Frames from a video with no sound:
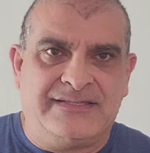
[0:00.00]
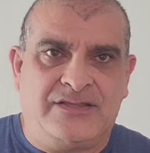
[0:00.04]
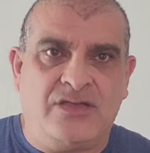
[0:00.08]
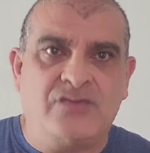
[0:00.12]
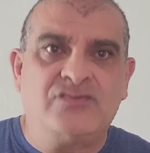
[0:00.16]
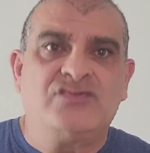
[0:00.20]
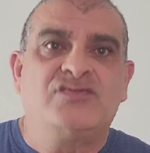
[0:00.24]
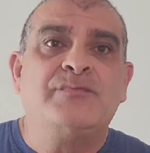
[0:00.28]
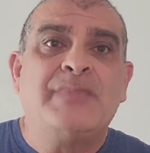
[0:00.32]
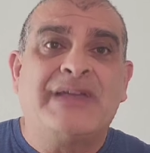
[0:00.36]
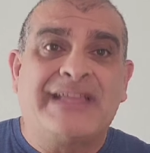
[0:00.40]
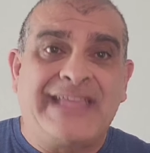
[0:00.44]

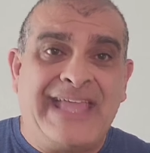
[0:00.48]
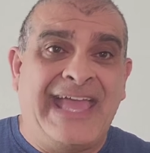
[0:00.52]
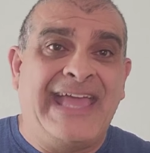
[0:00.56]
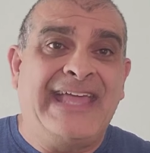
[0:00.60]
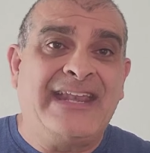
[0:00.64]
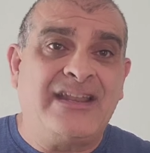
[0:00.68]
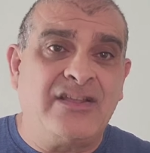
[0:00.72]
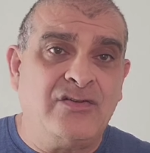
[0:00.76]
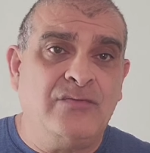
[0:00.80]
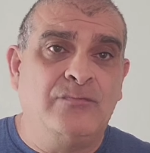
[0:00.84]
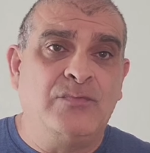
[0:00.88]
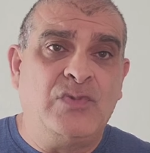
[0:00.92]
those
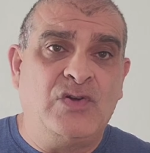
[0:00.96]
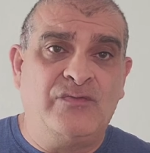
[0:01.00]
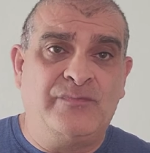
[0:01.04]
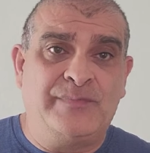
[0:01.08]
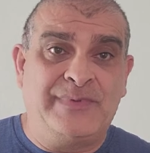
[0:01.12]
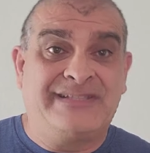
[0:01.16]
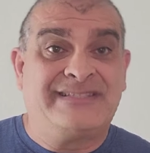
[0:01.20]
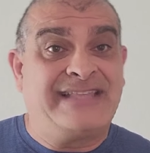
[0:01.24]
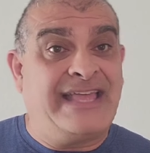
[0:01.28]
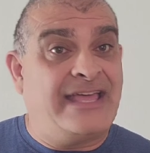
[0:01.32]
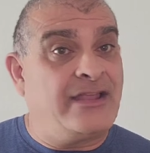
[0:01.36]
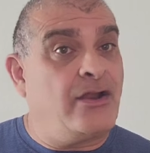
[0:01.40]
mechanical
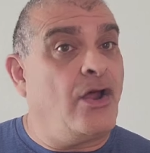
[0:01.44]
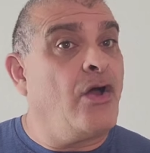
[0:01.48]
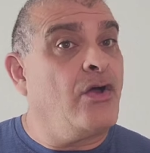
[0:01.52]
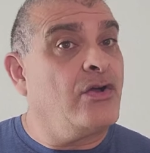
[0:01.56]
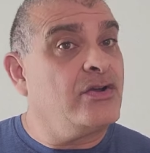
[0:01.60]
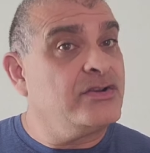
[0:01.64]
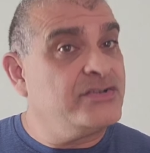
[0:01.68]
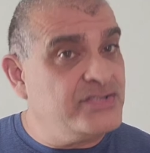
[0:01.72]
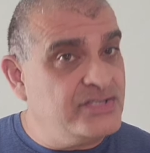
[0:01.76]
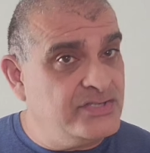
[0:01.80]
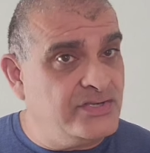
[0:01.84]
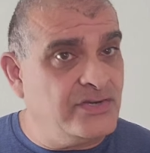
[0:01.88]
movements that
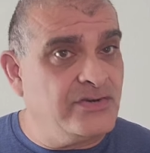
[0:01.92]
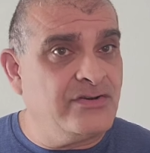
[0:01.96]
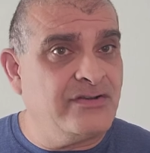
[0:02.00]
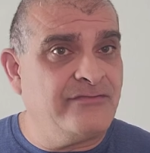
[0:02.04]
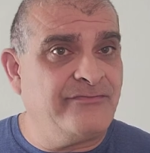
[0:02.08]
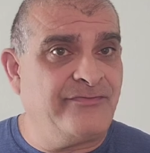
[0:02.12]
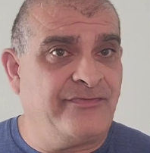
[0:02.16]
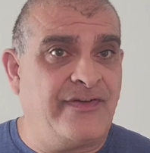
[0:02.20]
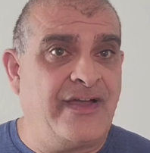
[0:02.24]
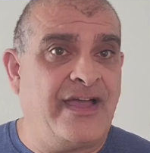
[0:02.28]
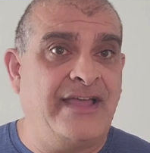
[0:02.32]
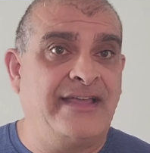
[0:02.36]
are
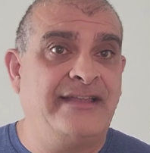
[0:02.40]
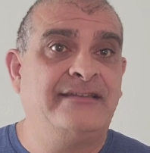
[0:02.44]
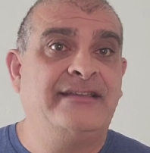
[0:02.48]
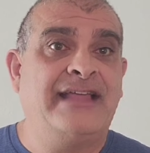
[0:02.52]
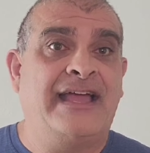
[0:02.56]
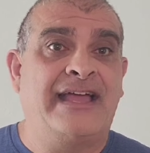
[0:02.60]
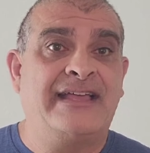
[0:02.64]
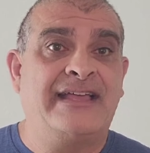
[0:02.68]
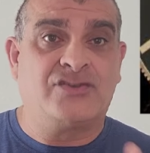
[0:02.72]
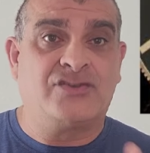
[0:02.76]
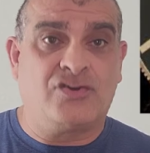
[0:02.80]
certified